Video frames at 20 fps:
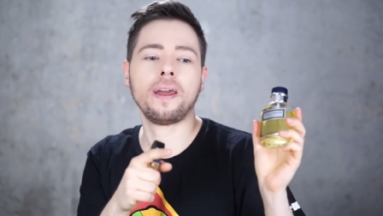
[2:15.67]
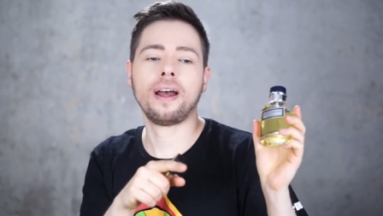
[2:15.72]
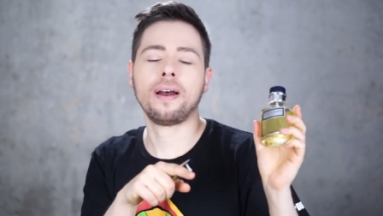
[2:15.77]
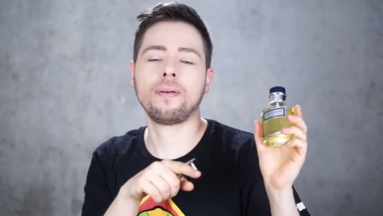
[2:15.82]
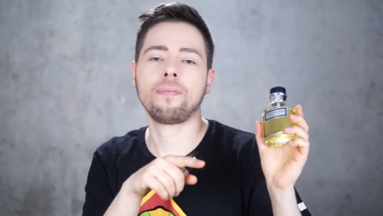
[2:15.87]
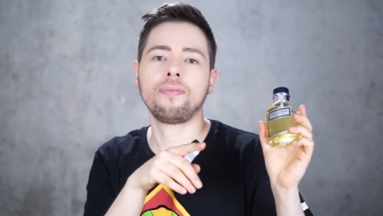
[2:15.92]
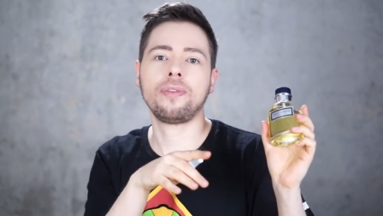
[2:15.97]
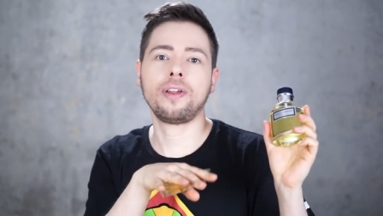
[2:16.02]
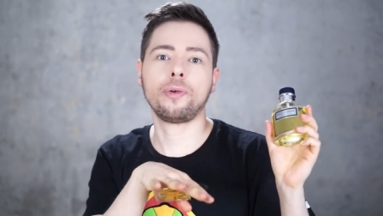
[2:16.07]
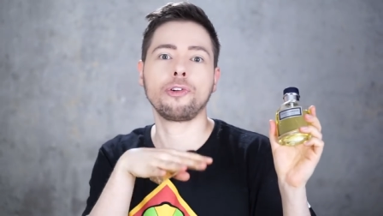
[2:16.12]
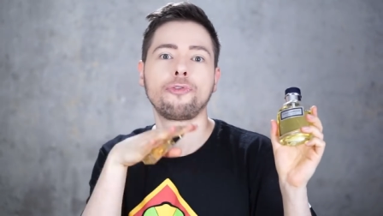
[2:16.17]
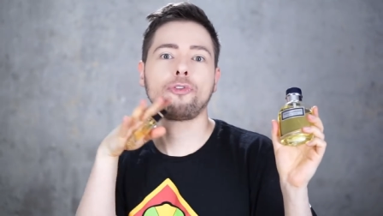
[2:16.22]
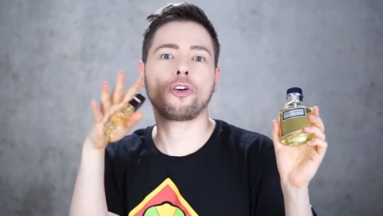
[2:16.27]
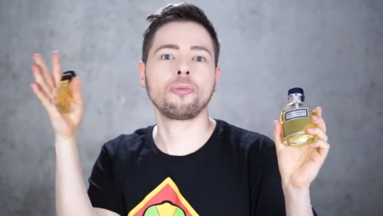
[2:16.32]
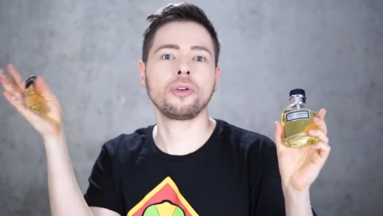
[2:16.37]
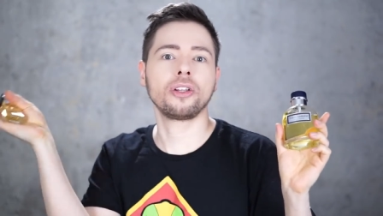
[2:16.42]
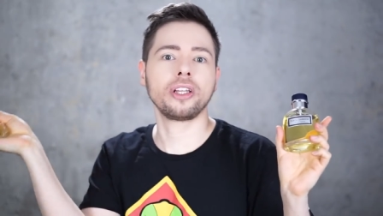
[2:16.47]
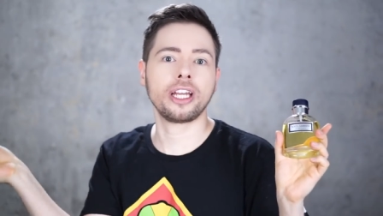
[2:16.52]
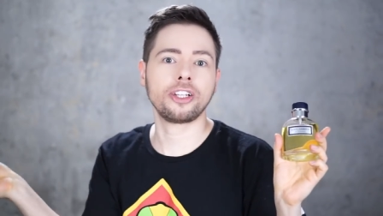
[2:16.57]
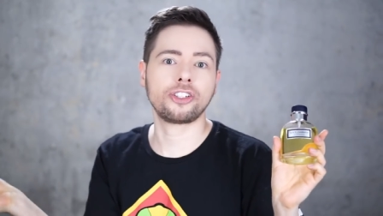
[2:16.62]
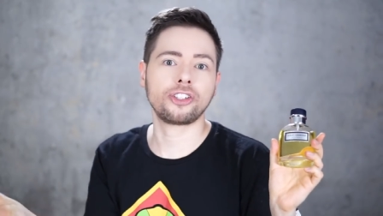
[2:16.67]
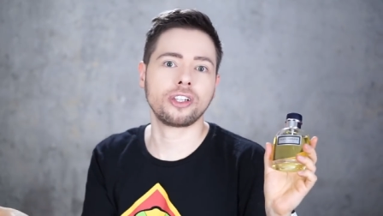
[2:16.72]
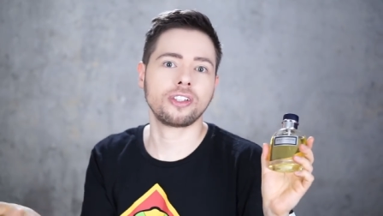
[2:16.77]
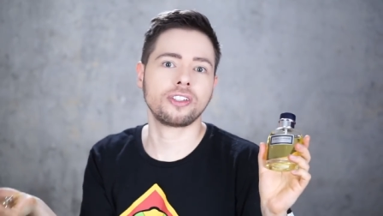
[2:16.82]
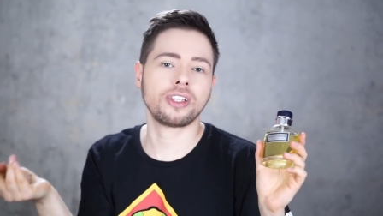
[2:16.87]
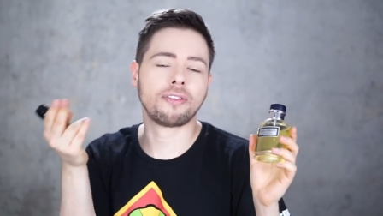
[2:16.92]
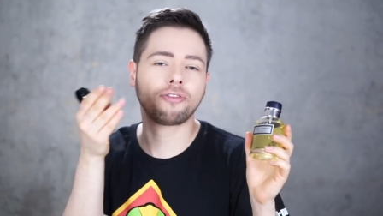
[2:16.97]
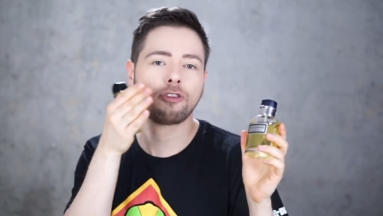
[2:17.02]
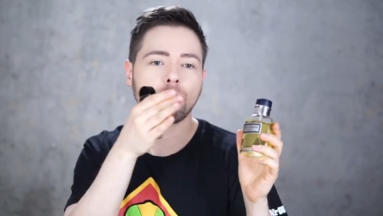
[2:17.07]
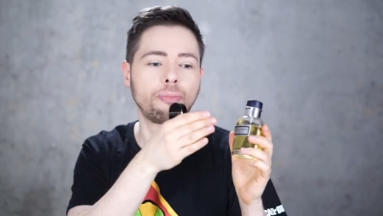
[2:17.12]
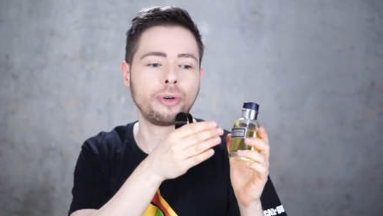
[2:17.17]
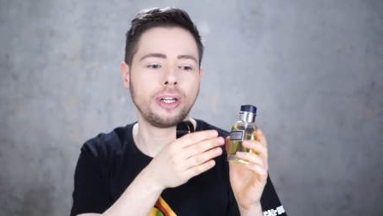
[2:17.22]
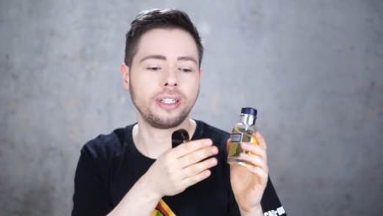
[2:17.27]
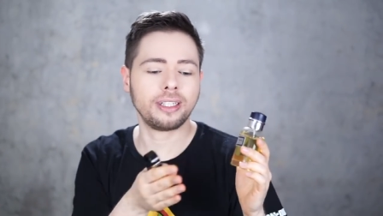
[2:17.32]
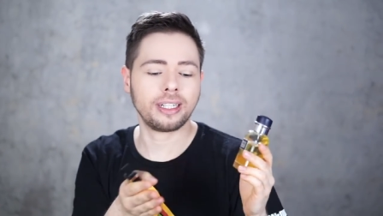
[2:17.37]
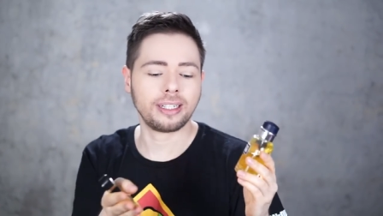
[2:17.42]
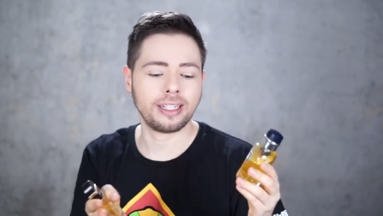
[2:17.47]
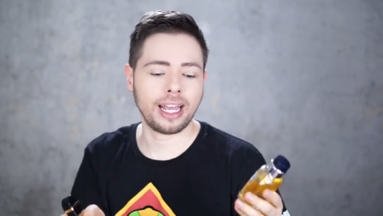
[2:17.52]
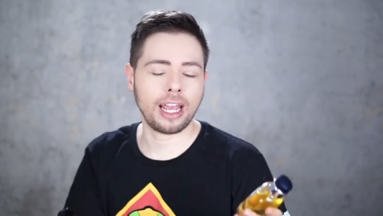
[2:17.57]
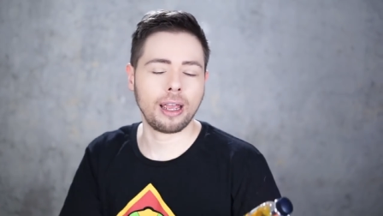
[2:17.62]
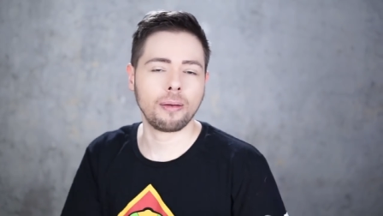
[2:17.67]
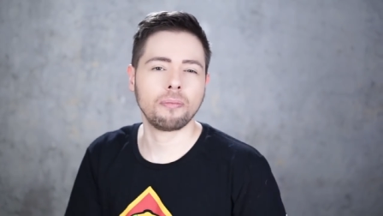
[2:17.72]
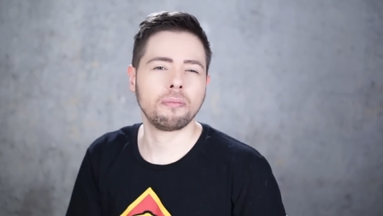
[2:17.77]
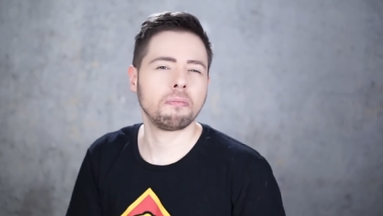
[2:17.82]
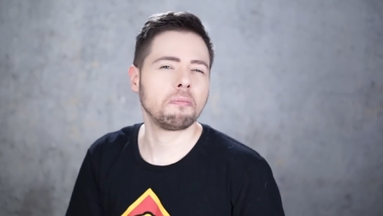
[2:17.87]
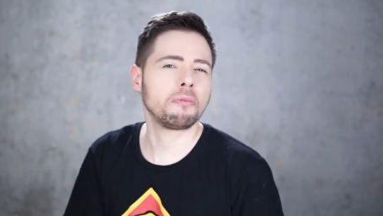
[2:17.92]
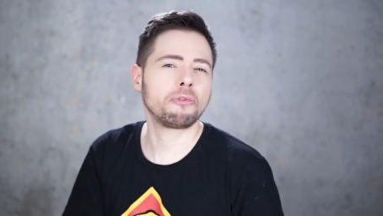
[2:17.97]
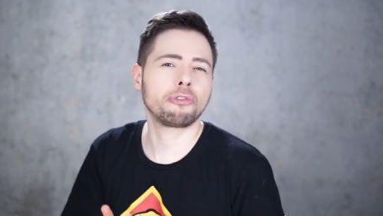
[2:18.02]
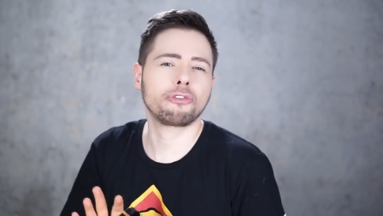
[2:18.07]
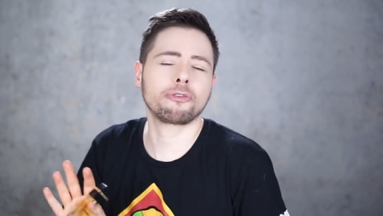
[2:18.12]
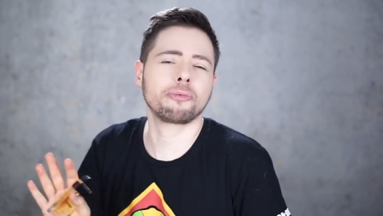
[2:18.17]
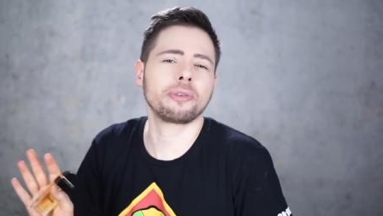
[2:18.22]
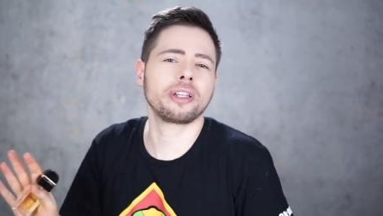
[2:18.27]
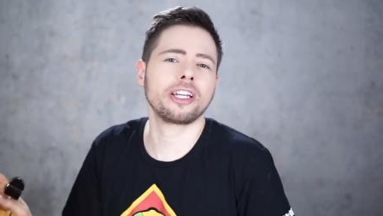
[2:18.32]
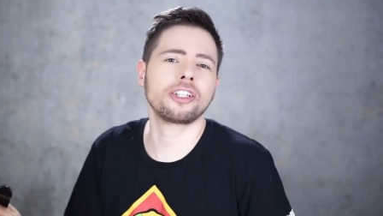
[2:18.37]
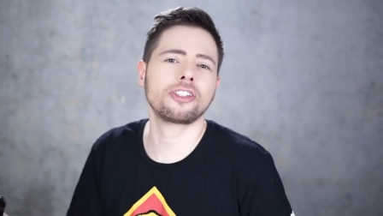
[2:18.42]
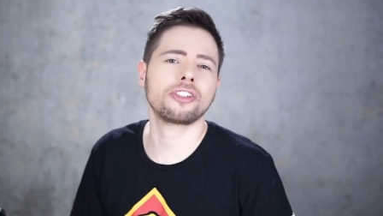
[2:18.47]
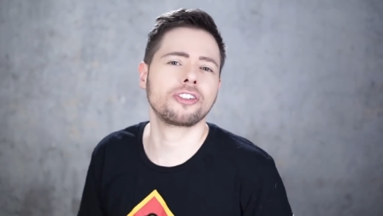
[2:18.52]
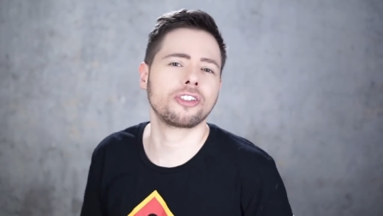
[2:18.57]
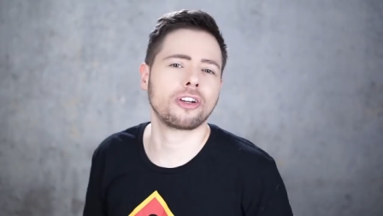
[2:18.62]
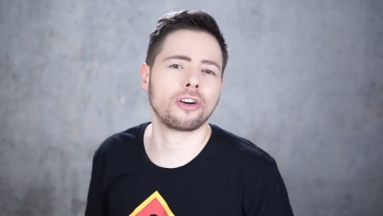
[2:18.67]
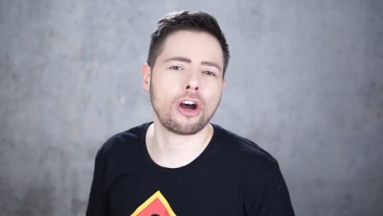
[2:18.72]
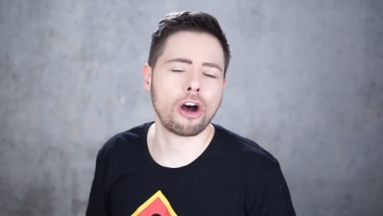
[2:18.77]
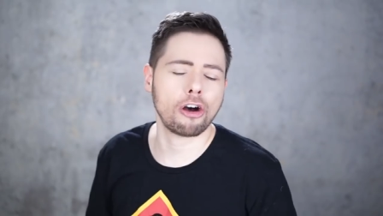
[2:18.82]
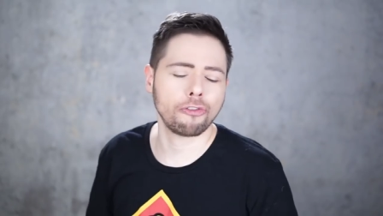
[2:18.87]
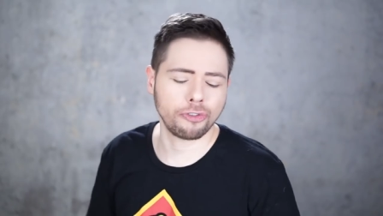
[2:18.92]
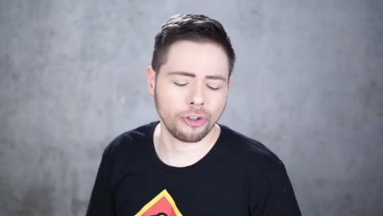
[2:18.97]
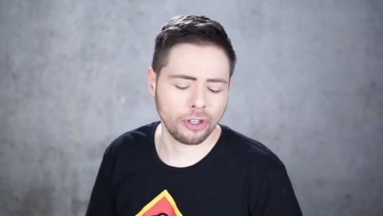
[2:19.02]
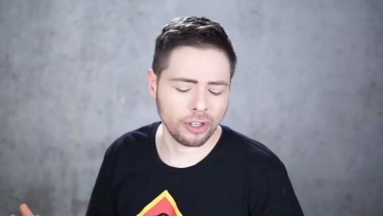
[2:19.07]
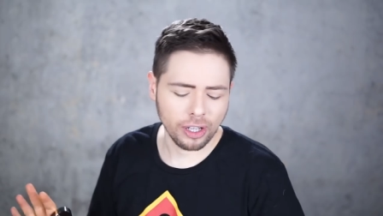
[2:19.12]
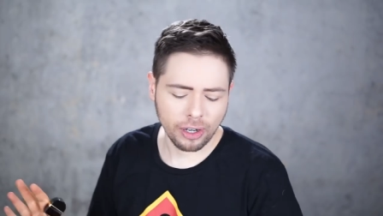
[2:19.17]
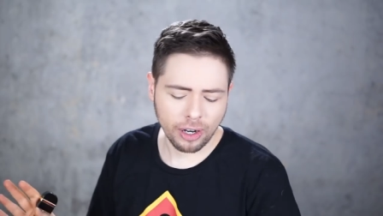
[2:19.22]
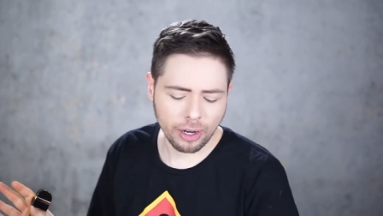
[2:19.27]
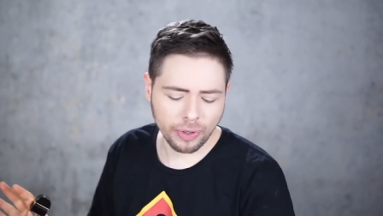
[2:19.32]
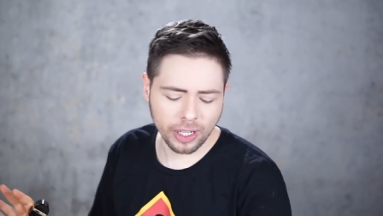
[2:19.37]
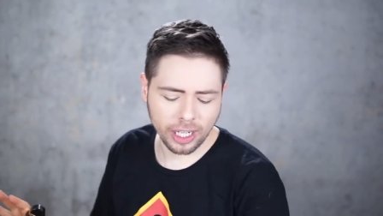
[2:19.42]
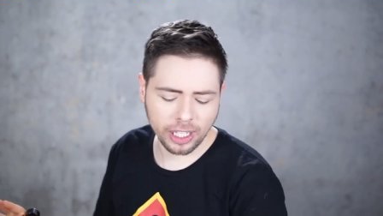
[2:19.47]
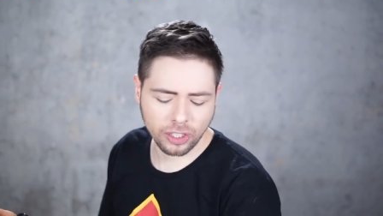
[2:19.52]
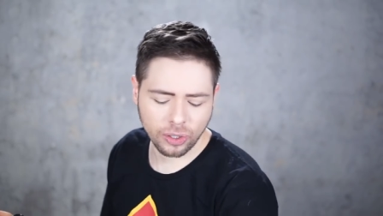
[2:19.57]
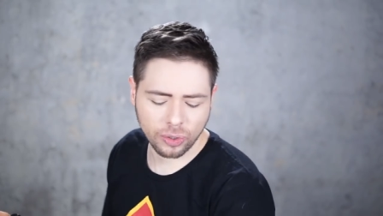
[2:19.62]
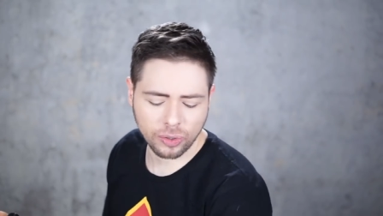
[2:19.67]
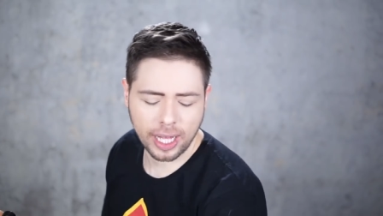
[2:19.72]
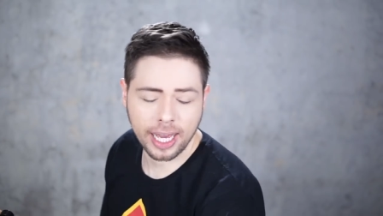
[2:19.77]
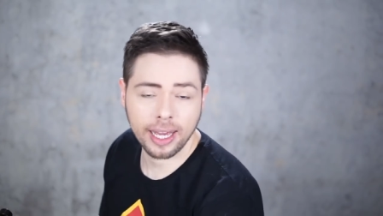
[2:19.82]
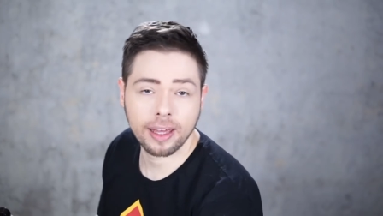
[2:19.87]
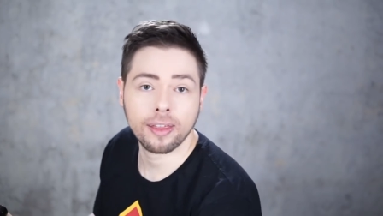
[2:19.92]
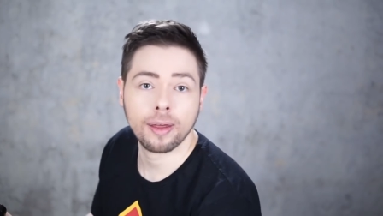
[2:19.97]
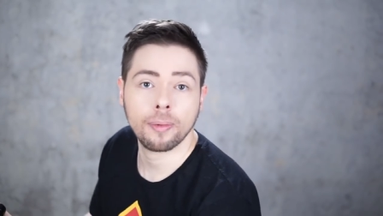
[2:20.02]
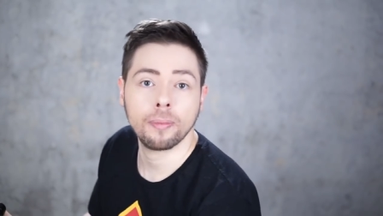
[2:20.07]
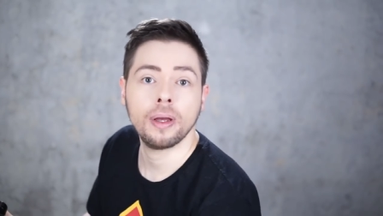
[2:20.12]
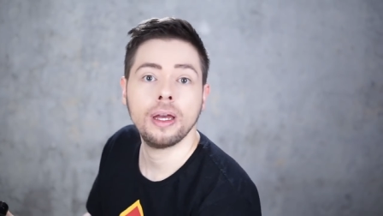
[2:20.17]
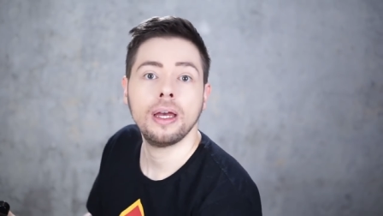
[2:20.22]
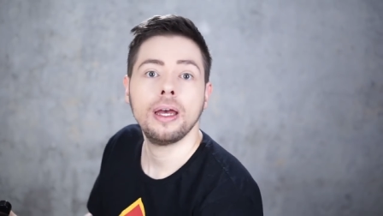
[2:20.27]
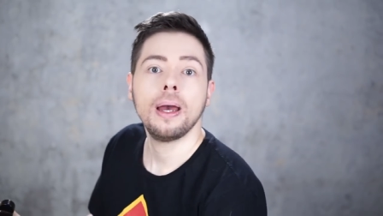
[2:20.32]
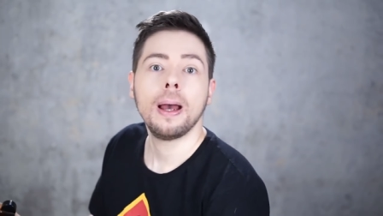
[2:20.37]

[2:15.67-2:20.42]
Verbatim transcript: Uh, the reformulations have the printed name. Reformulations are awful. I really don't like them.